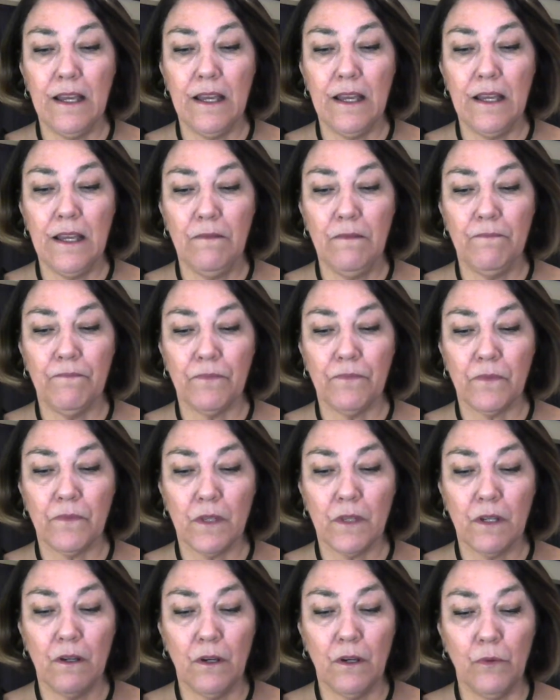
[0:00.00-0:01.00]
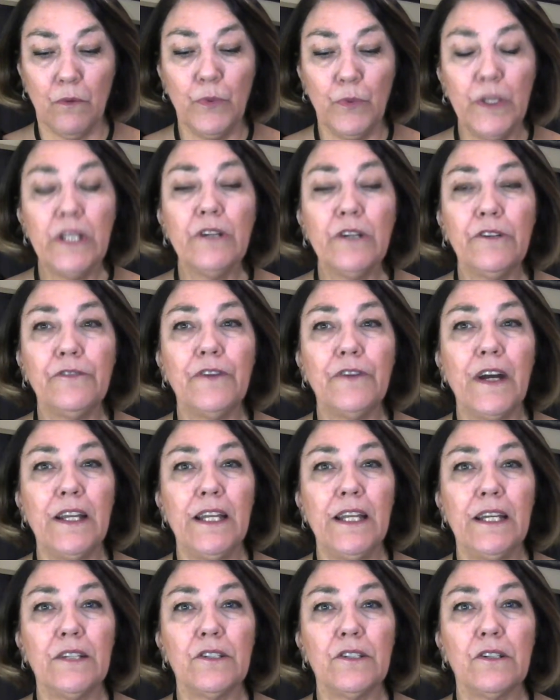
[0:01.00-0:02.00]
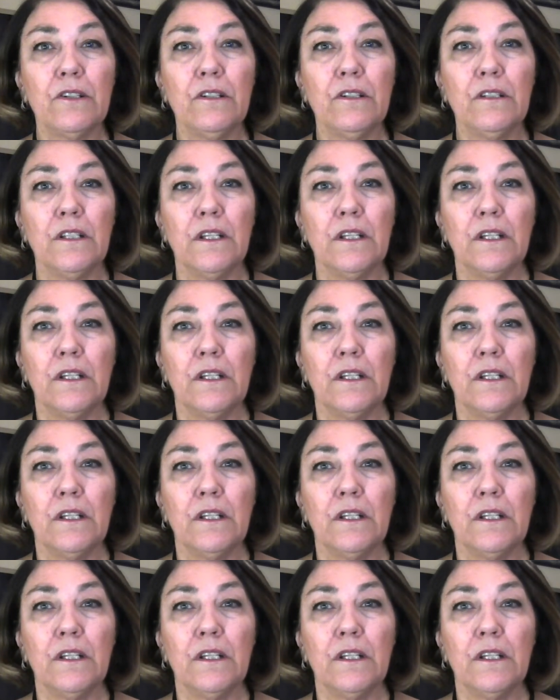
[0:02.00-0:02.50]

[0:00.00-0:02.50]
a real financial